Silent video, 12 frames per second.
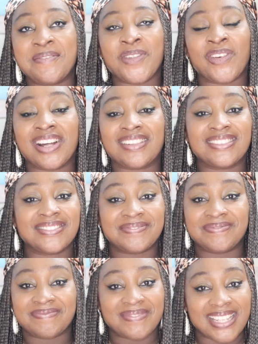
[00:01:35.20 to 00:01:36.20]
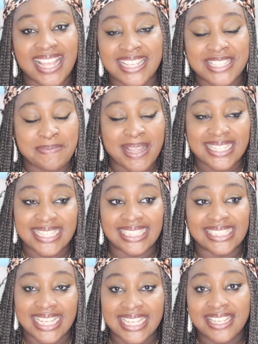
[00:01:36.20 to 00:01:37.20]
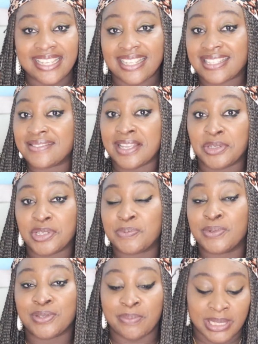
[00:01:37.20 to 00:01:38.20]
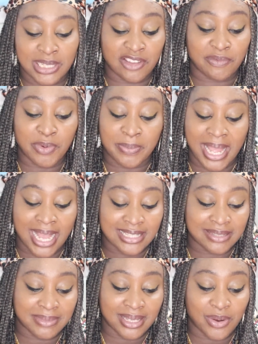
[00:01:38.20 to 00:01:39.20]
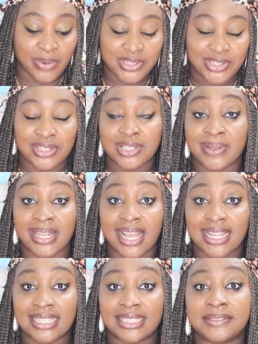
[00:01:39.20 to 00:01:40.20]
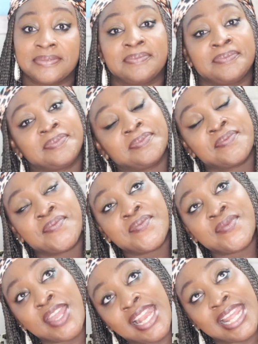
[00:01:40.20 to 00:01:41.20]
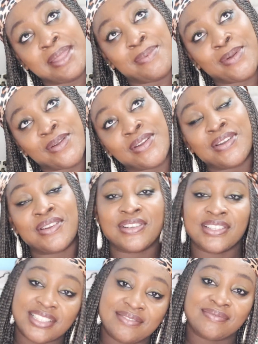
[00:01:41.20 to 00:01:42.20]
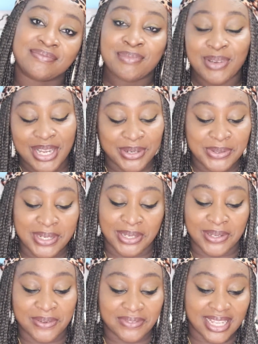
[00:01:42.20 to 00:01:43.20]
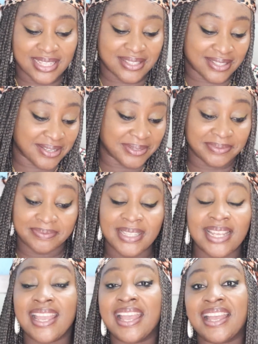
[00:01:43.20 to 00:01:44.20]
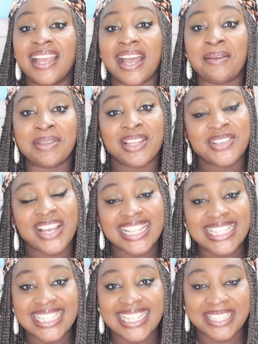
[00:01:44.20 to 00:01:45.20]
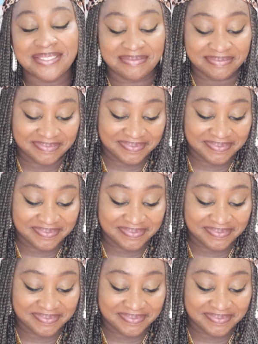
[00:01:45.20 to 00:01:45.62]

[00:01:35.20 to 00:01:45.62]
Well, expectedly, since I just put to bed, a lot of people will be asking me questions regarding labor, motherhood, and all of that. So I'm here to answer them.